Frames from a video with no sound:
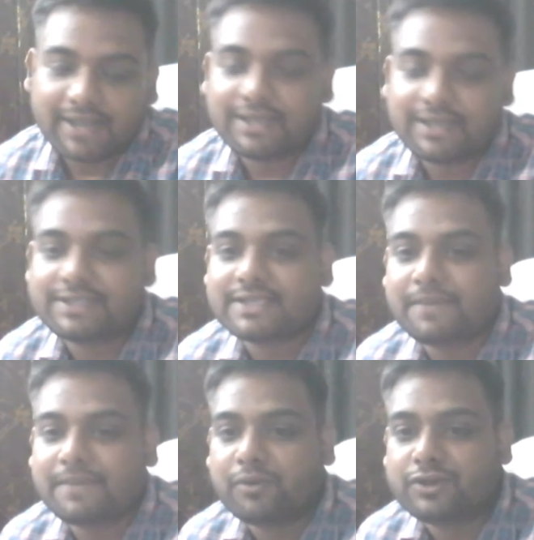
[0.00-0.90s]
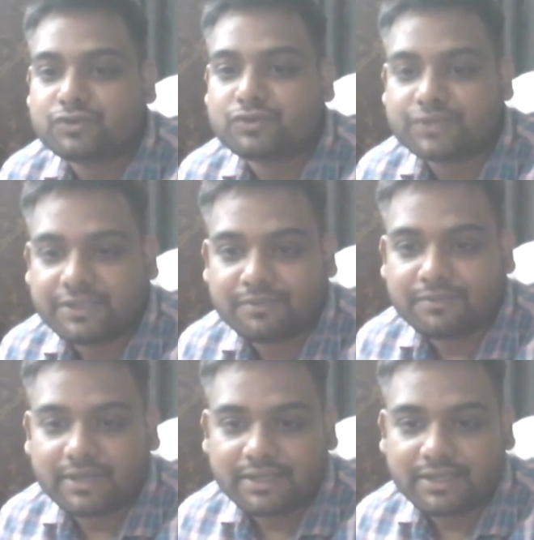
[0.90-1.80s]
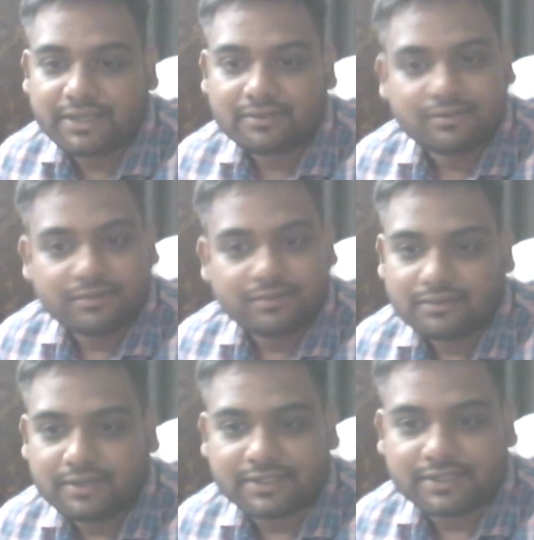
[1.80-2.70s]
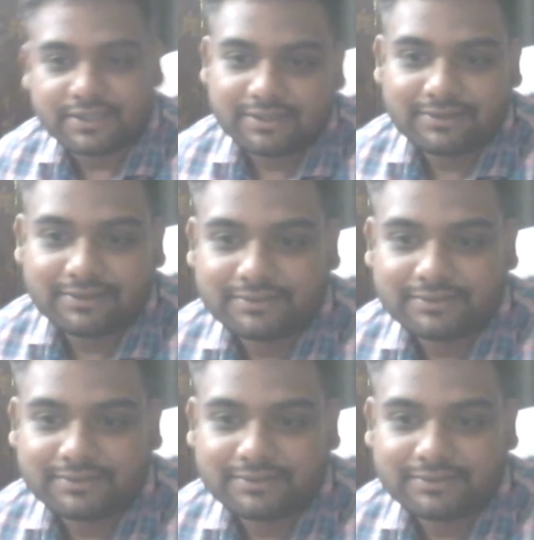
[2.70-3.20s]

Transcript: encourages employees to save money. That's it. Yes.